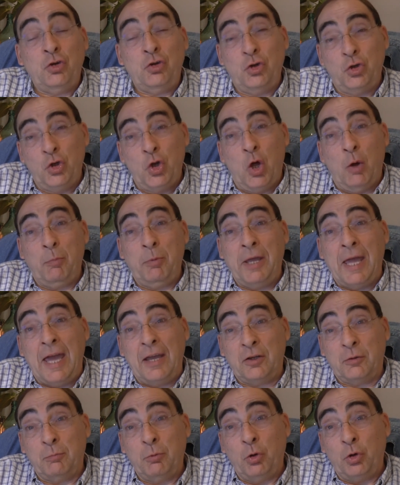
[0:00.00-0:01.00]
should not be
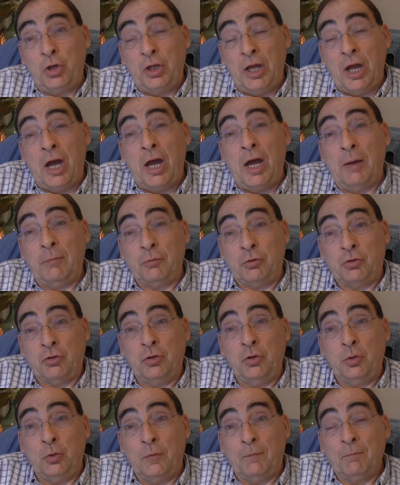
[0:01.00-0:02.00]
exporting arms
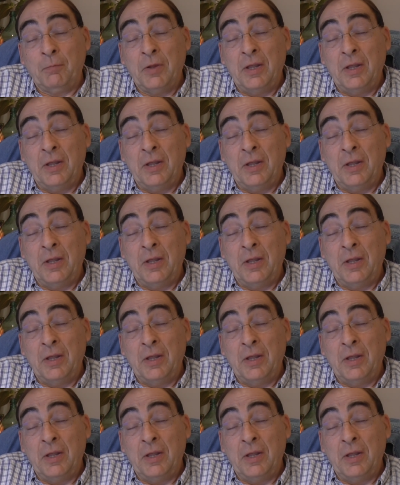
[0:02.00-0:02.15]
to.